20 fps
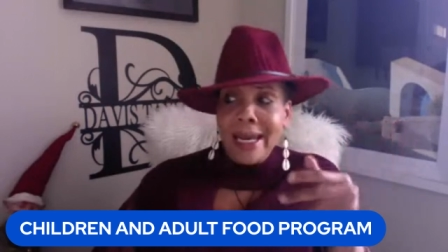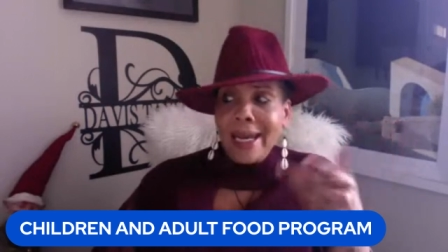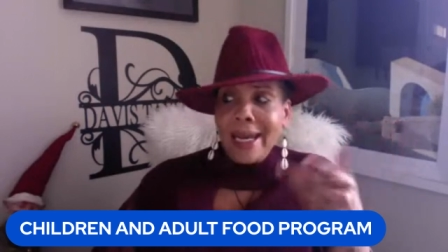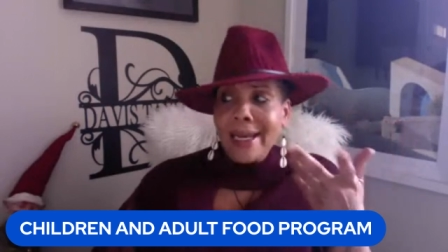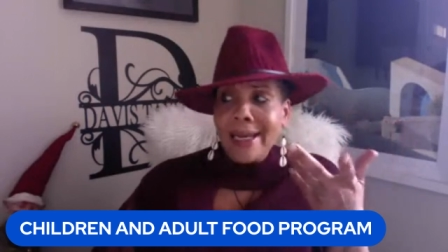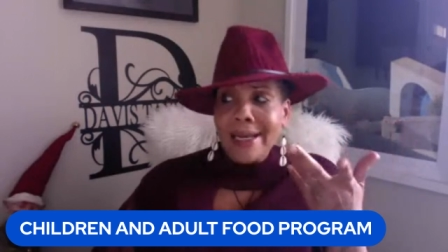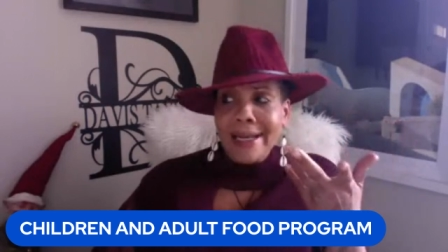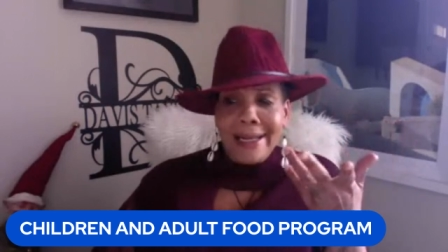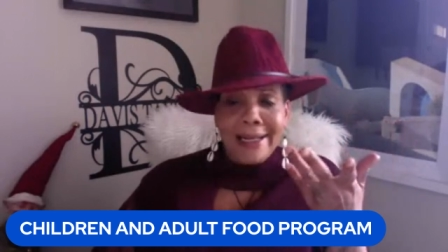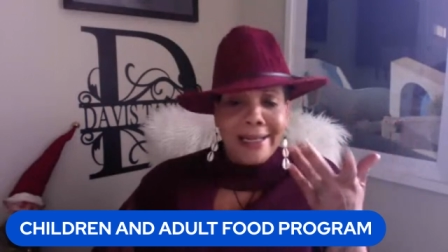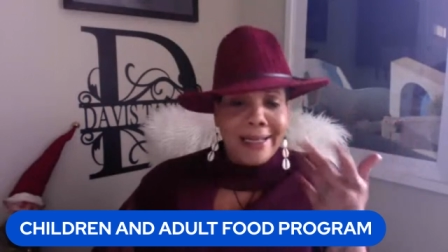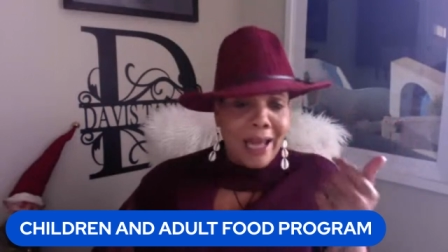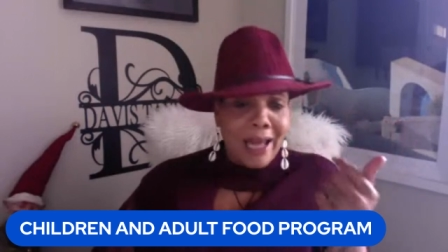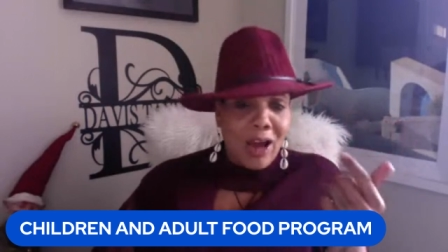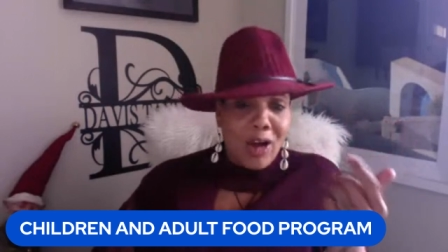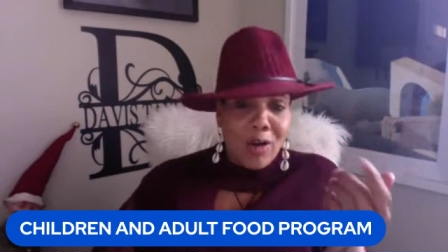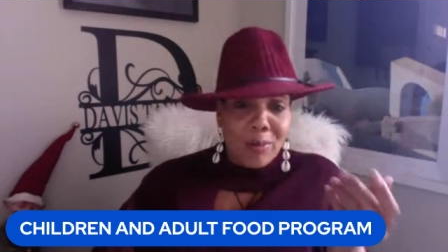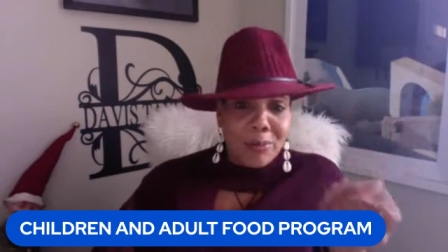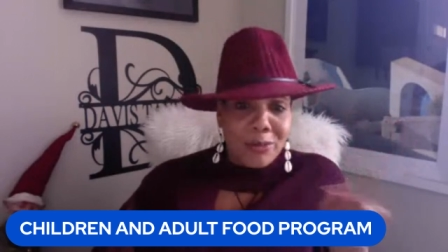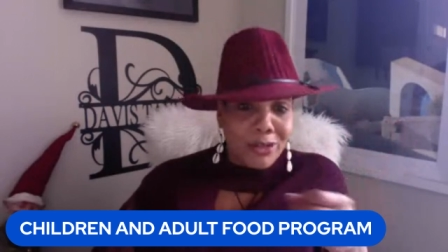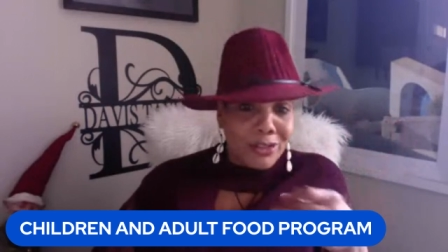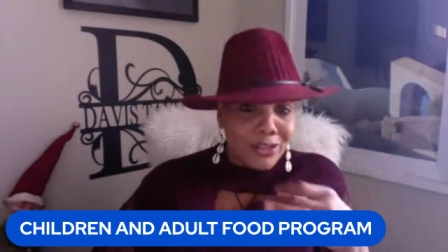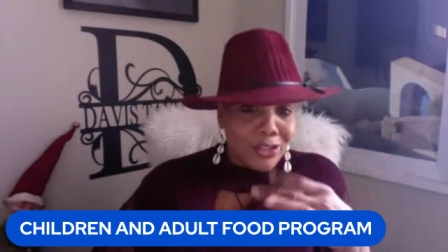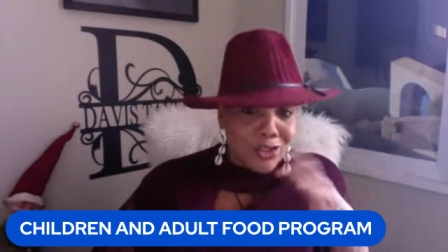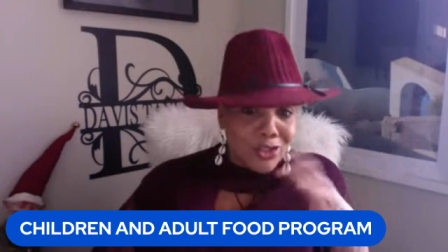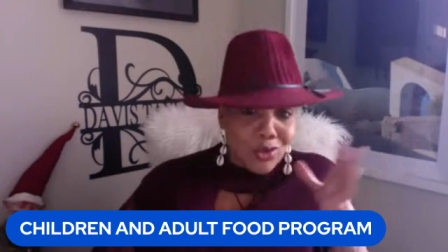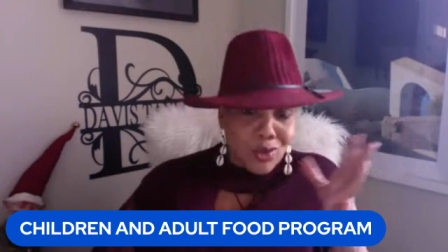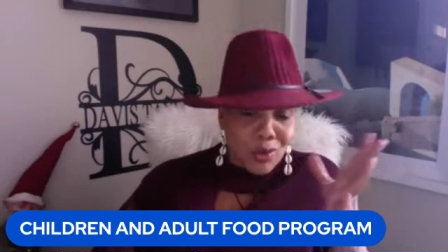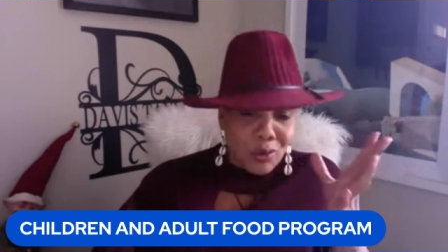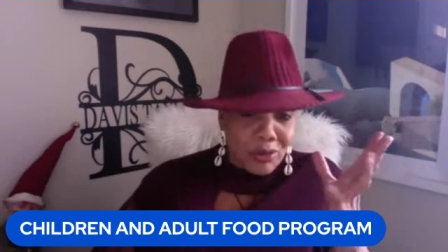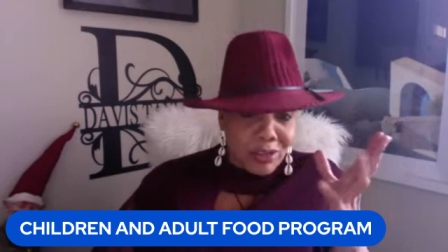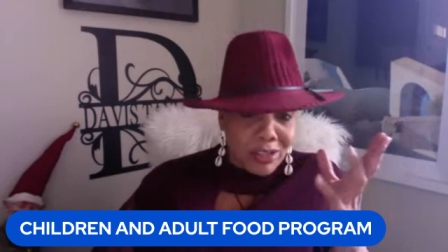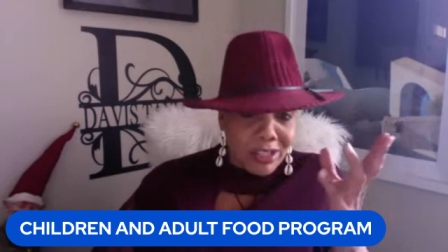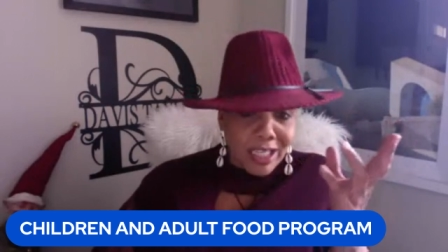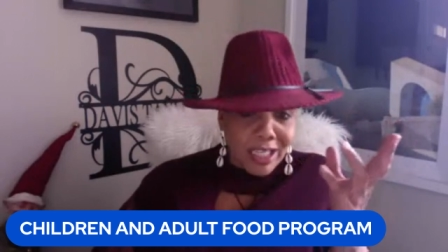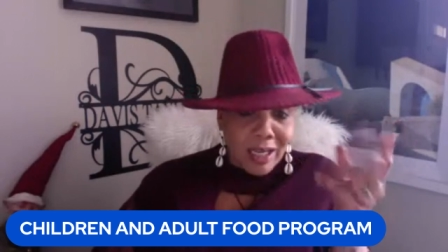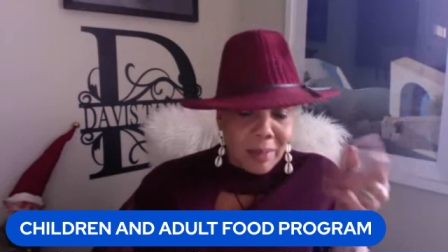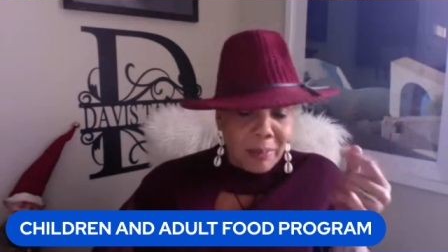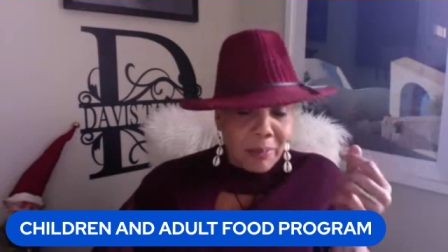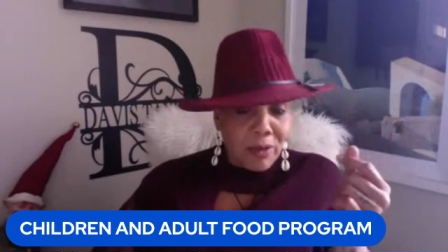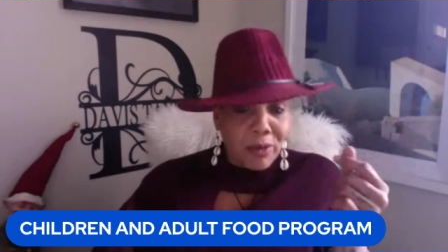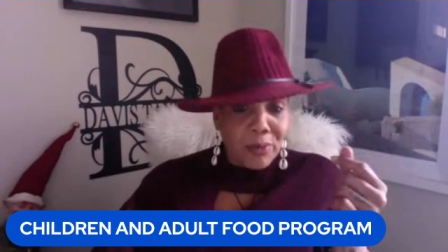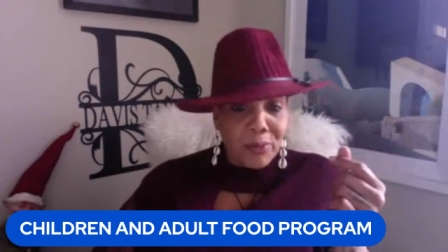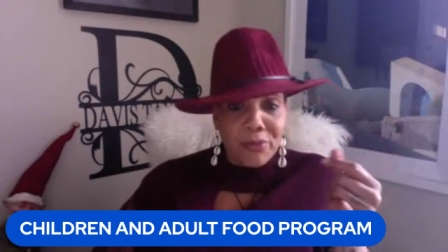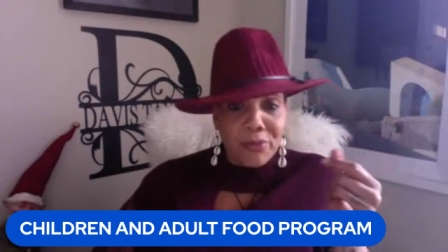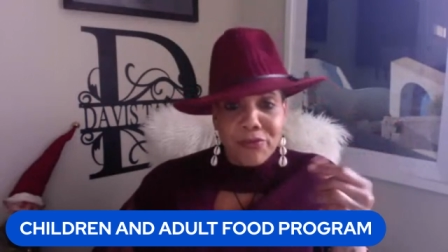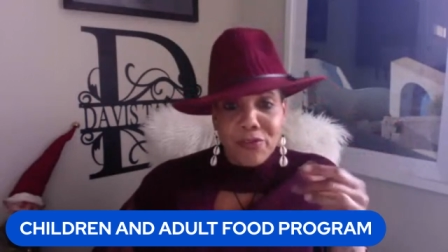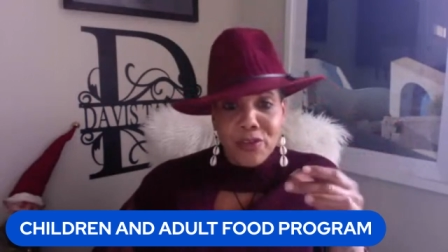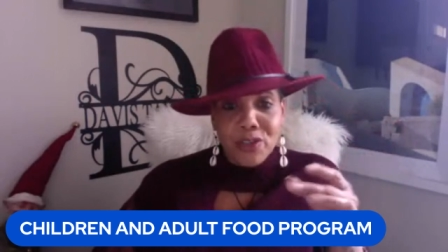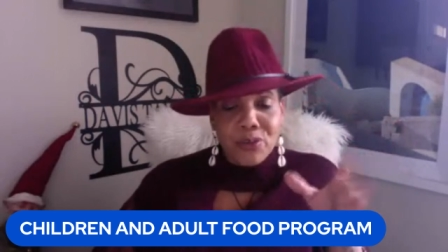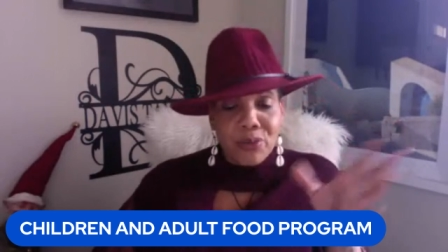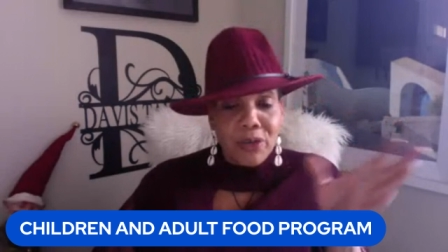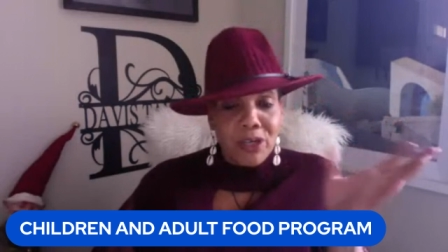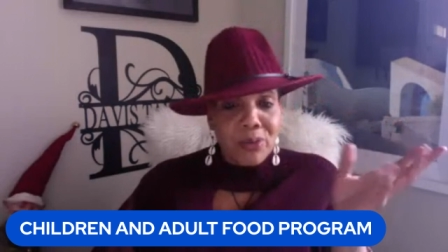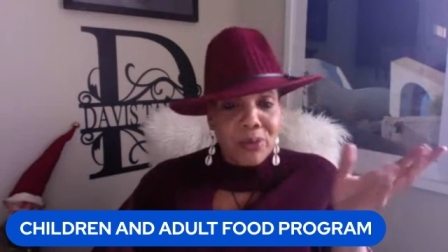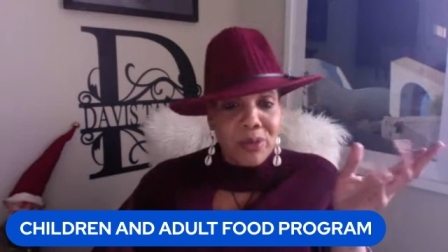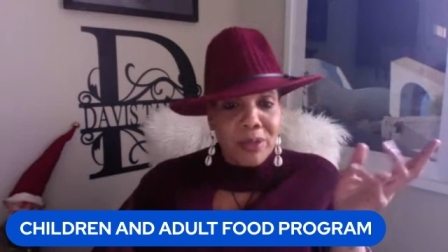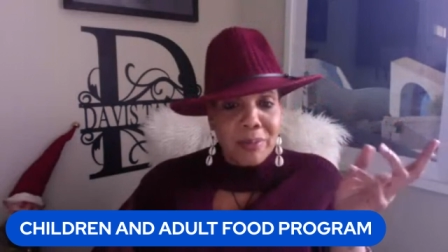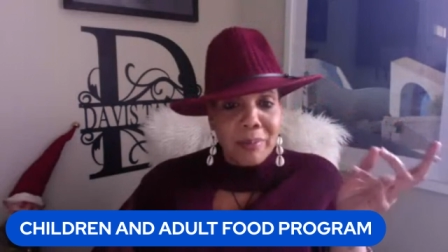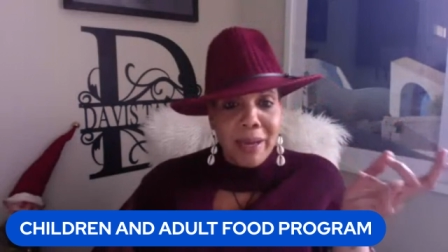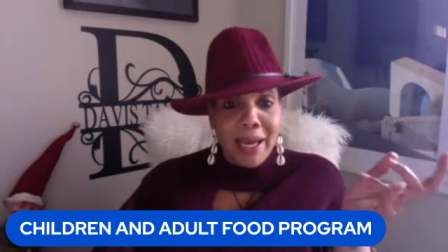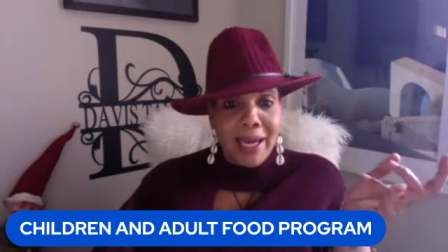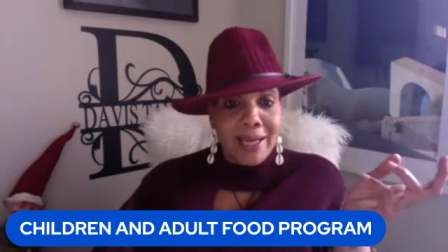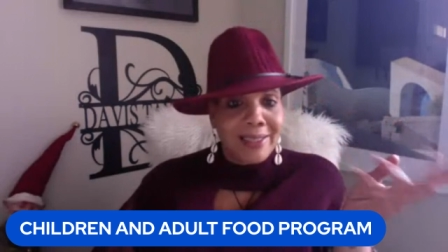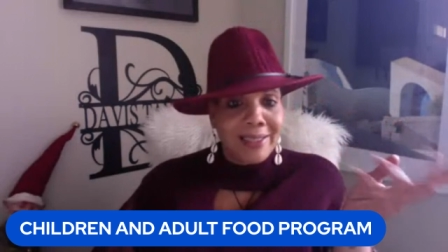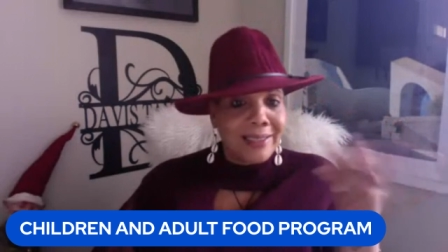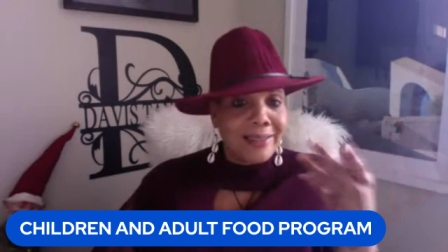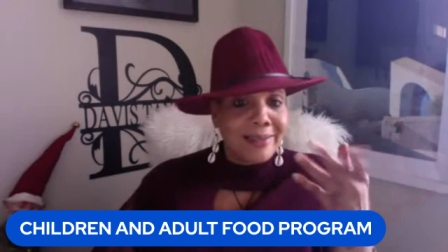And in the home, you can just throw the thing up on the refrigerator with a magnet,